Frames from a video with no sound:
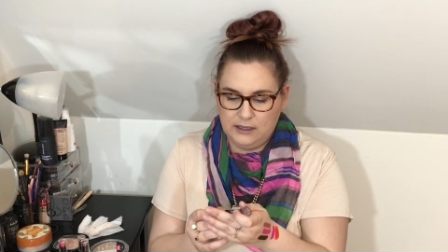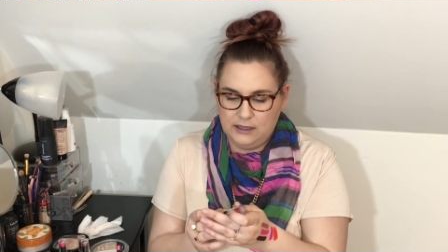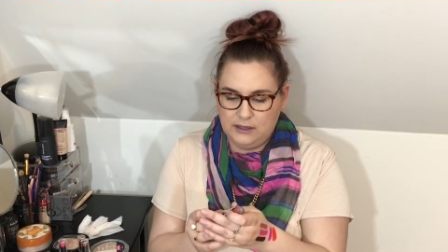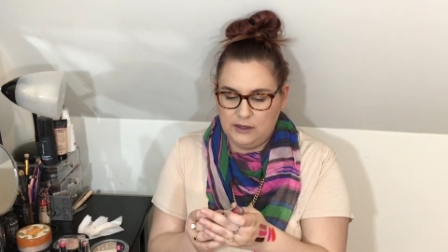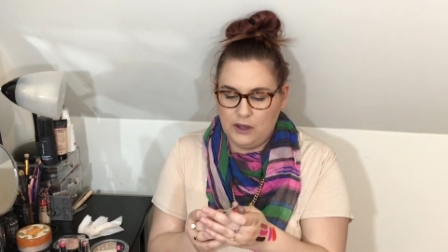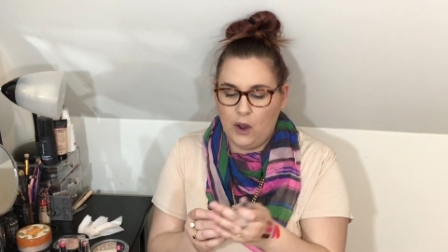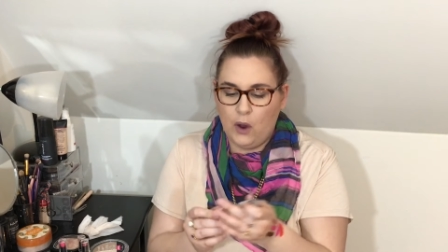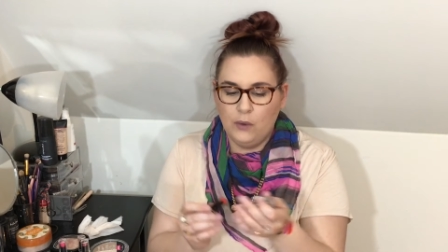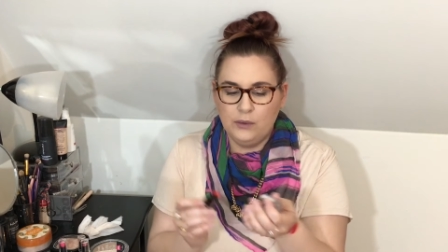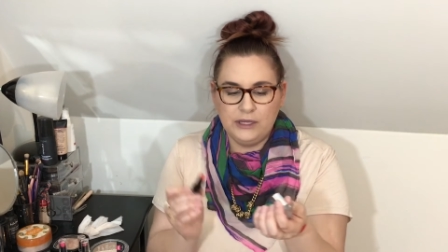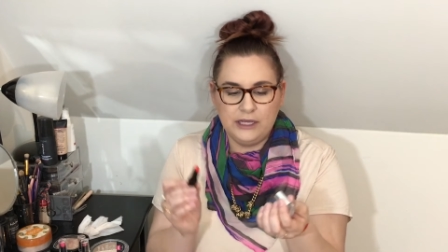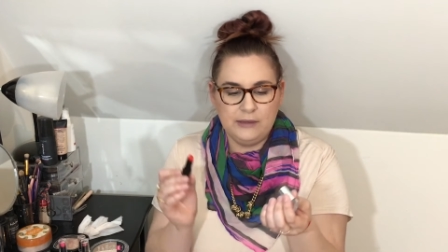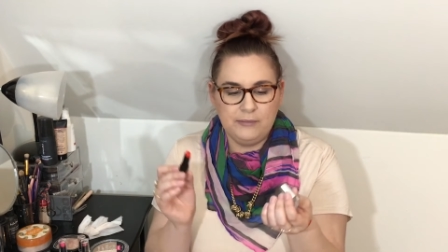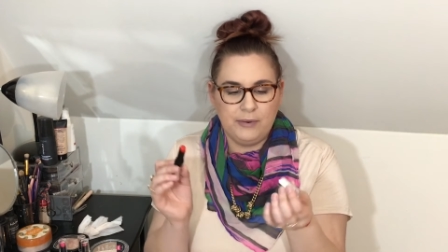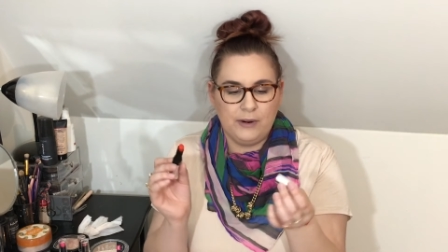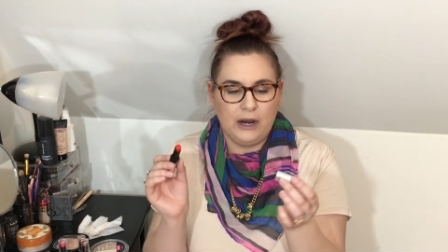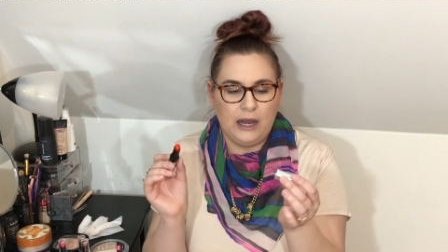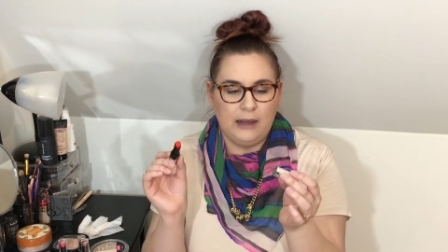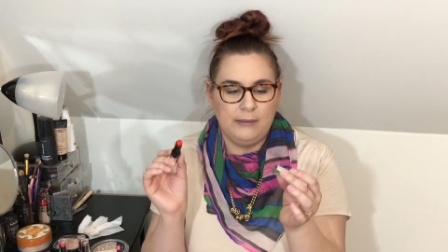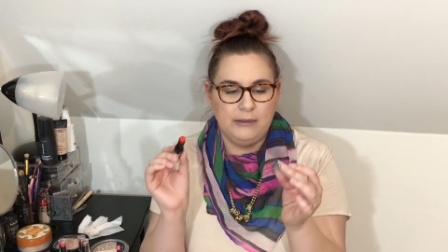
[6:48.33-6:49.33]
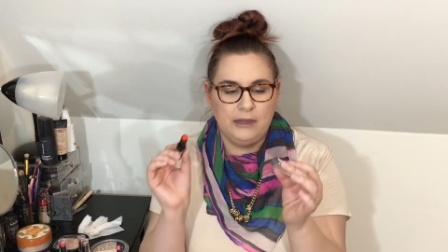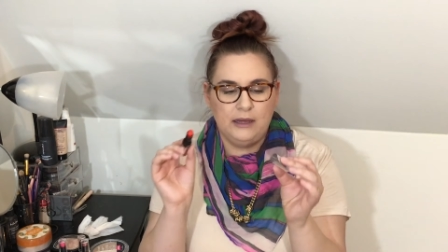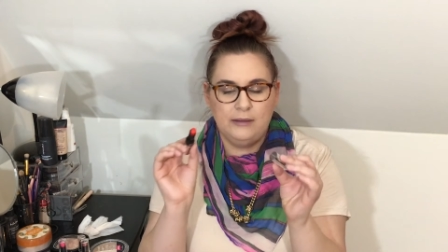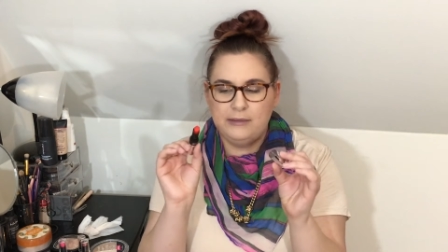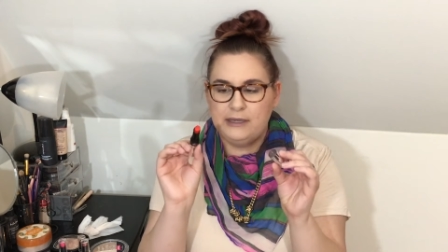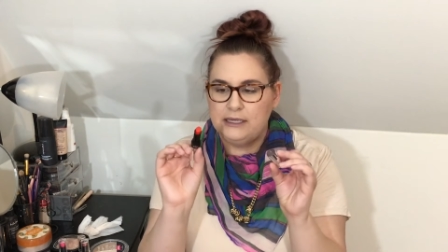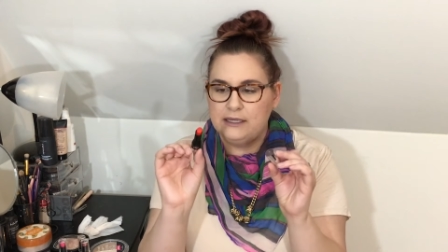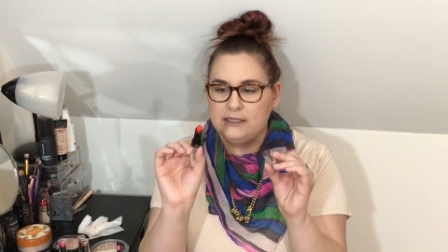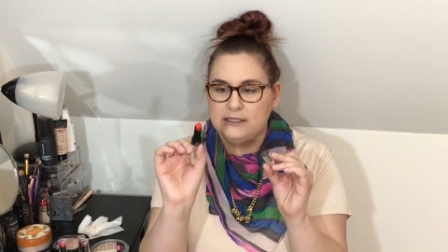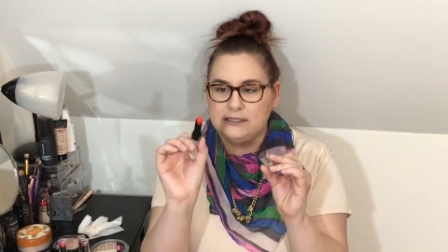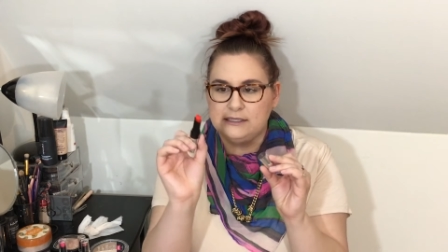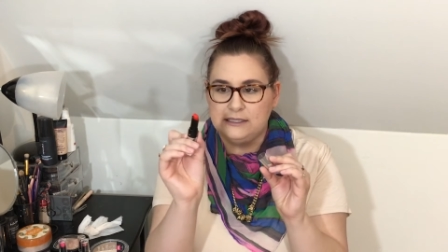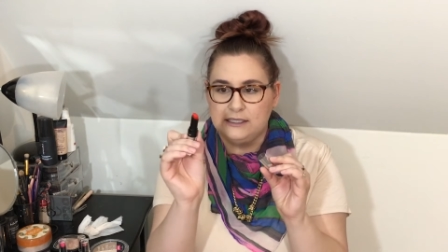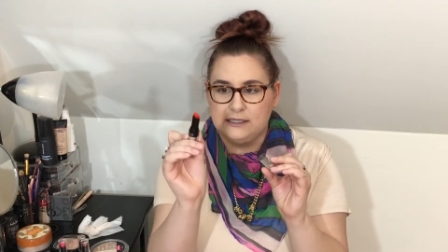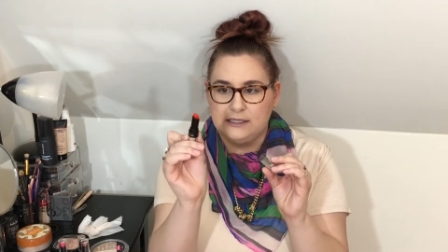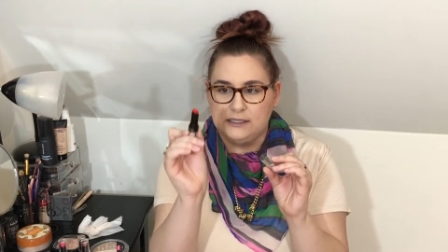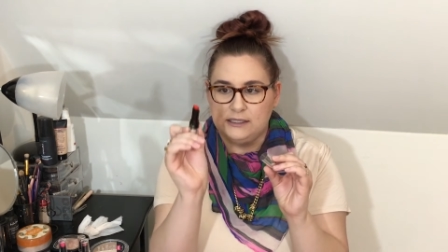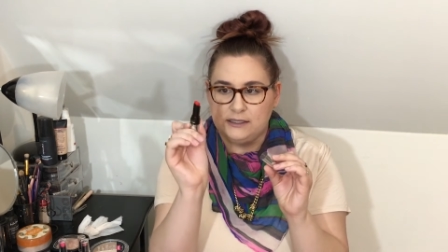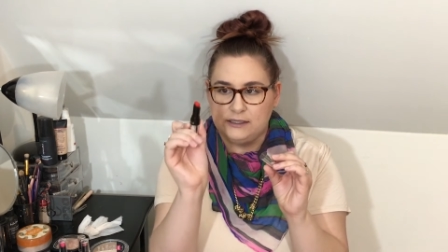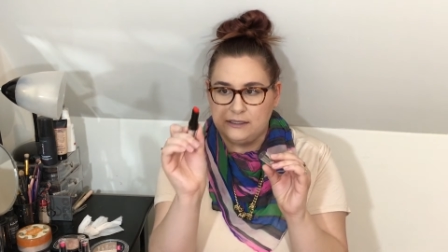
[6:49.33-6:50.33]
The only problem is that
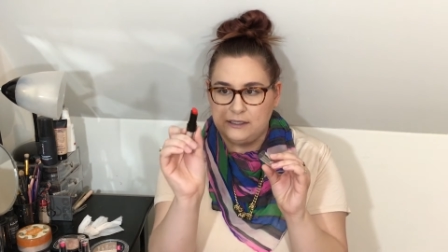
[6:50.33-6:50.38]
the